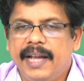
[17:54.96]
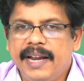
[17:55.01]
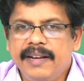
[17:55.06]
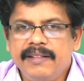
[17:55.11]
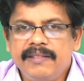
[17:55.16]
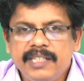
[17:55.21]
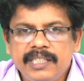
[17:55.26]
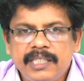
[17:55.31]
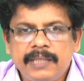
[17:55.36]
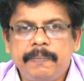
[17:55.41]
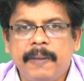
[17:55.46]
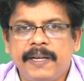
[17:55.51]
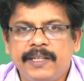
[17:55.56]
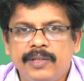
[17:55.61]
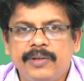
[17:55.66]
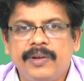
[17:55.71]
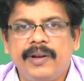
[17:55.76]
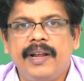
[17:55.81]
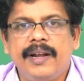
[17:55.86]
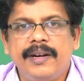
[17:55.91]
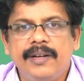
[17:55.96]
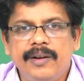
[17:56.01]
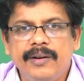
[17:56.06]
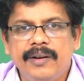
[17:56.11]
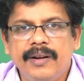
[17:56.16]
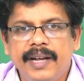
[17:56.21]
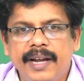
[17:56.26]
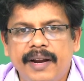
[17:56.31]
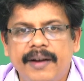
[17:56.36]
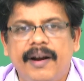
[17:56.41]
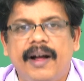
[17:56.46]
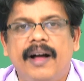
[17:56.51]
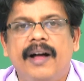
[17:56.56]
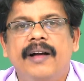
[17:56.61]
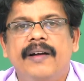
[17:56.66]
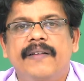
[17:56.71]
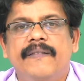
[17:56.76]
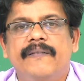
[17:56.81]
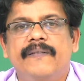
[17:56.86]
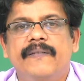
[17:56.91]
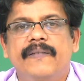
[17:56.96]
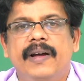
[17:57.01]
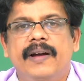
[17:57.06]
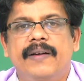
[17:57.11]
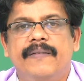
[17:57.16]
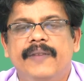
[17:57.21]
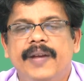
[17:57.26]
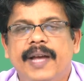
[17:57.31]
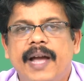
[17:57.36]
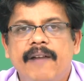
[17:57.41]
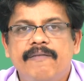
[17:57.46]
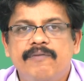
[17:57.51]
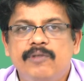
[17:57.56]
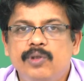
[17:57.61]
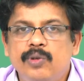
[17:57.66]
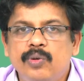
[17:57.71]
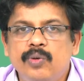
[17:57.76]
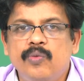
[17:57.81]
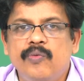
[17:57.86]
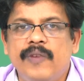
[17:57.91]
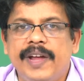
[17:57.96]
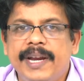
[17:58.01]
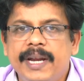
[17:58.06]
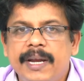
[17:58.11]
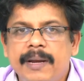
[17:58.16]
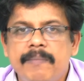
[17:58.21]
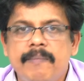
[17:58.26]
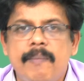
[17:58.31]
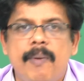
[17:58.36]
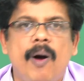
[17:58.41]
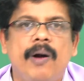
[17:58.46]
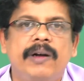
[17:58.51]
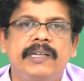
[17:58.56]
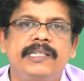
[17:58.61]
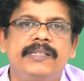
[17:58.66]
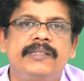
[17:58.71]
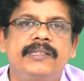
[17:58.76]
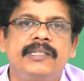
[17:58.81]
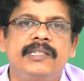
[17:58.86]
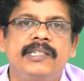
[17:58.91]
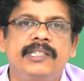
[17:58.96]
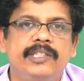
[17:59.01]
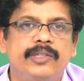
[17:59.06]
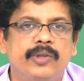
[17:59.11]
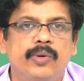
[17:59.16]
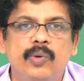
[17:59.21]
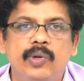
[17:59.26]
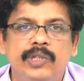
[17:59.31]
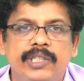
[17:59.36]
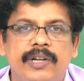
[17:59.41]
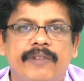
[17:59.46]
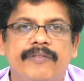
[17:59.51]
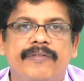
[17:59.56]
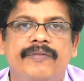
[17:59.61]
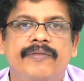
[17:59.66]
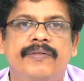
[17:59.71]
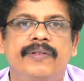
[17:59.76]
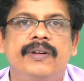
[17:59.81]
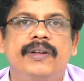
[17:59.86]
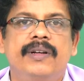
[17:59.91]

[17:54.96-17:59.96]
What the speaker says: In this particular era, we have two very important schools of